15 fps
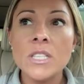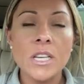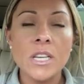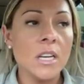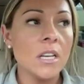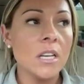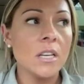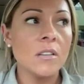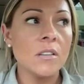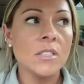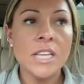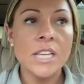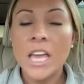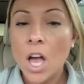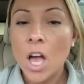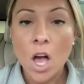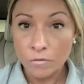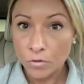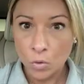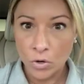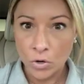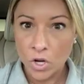it's gonna take
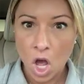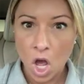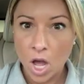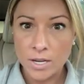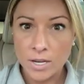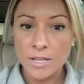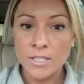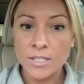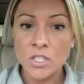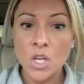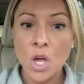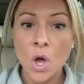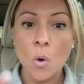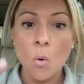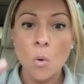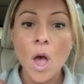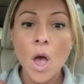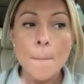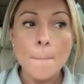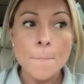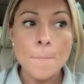off or not. And so